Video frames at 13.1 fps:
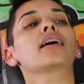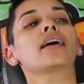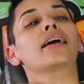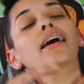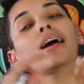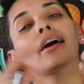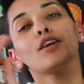
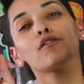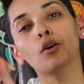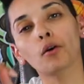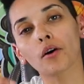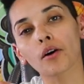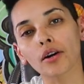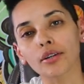And of
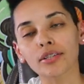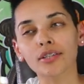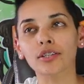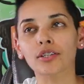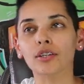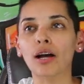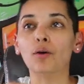course,
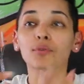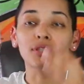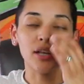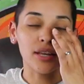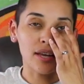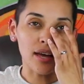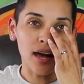you know, I would
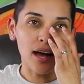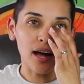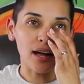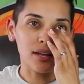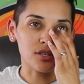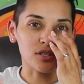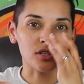say,
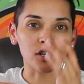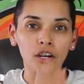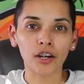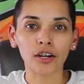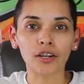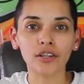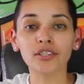yeah, it just
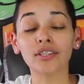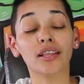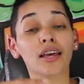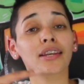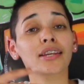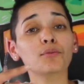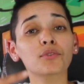hurts. And
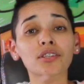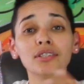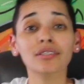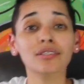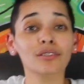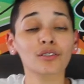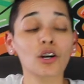then he would
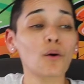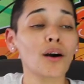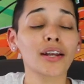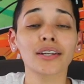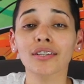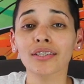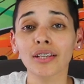just go
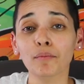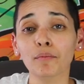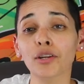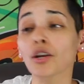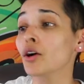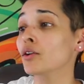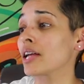on and just let me
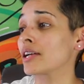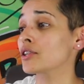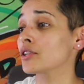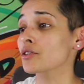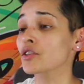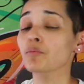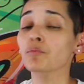know, like, you
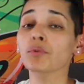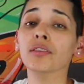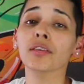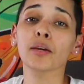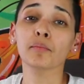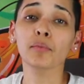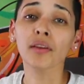know, just breathe
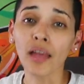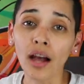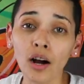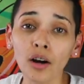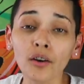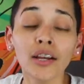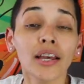in, breathe
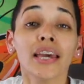out.